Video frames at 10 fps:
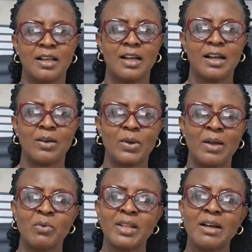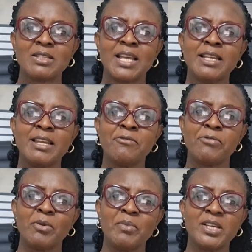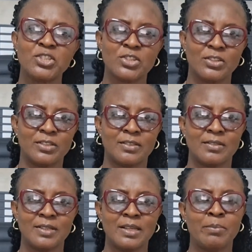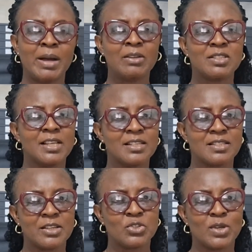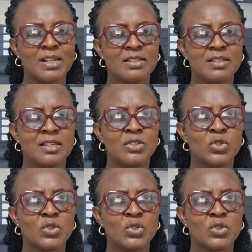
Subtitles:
and without any information about their sexuality.